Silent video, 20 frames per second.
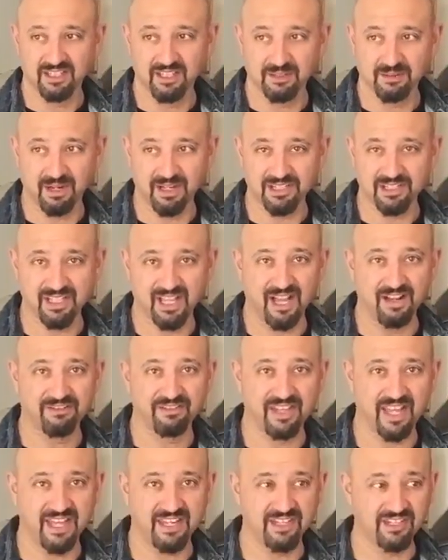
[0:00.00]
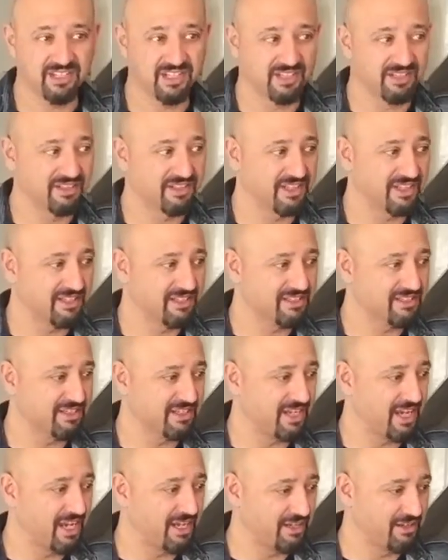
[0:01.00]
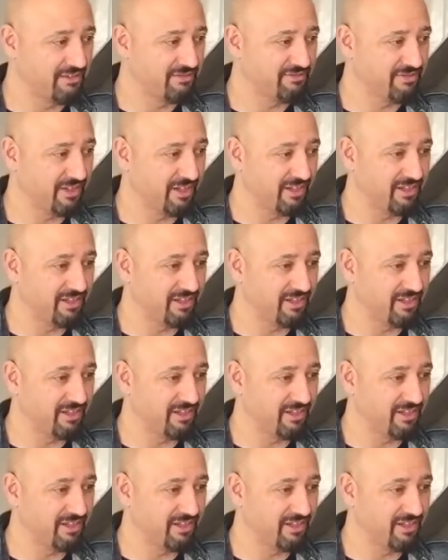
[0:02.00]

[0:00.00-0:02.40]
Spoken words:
you actually have the energy and things to kind of